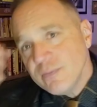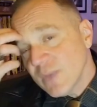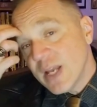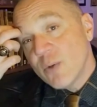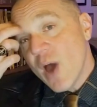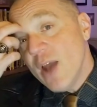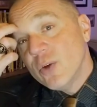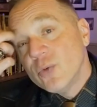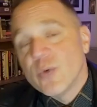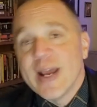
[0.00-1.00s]
Now,
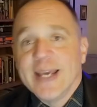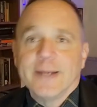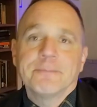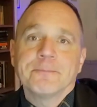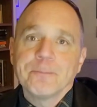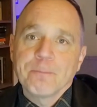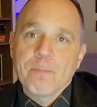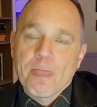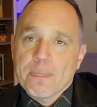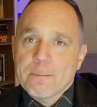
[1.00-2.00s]
Ronald Reagan,
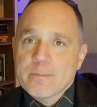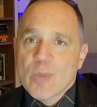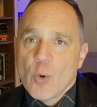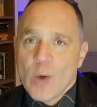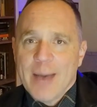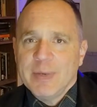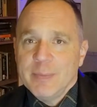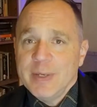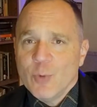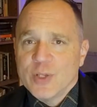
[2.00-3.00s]
who I happened to
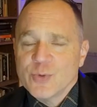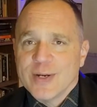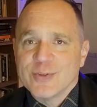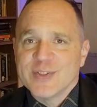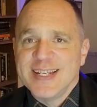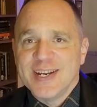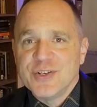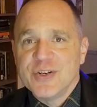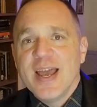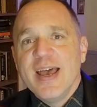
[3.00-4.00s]
meet once when I was a teenager,